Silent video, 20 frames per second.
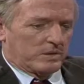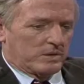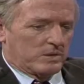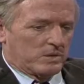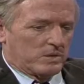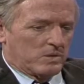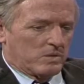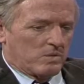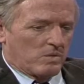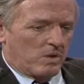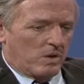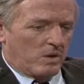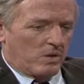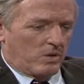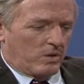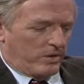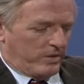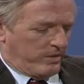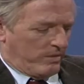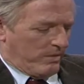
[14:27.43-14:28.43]
who uh,
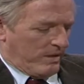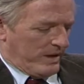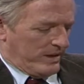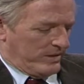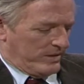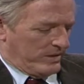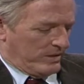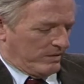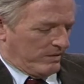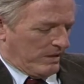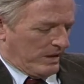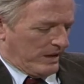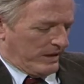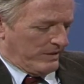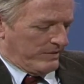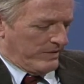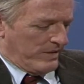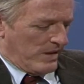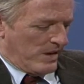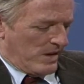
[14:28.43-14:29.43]
authorized the grant
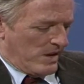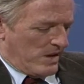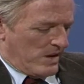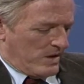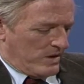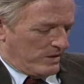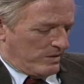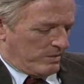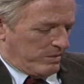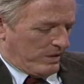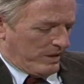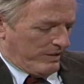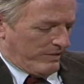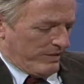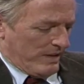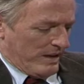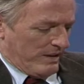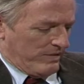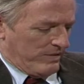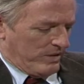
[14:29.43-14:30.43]
of
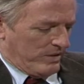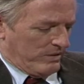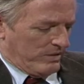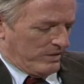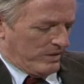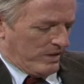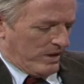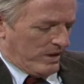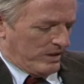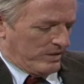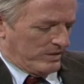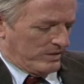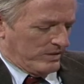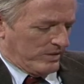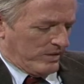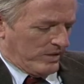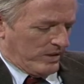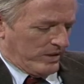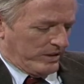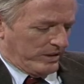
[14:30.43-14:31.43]
$2,500 to
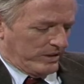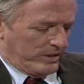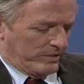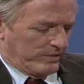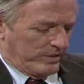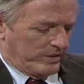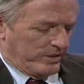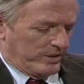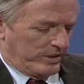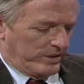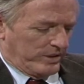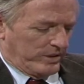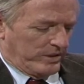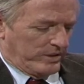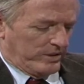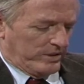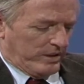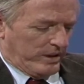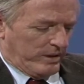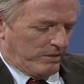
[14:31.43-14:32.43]
Arlington, Virginia to
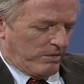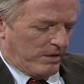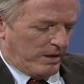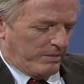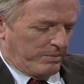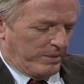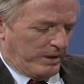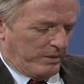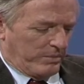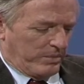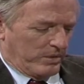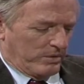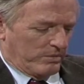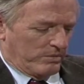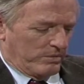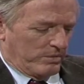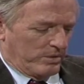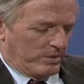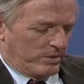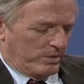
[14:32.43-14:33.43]
study why people are
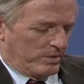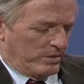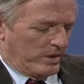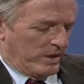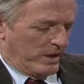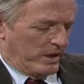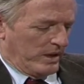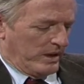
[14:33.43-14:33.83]
rude,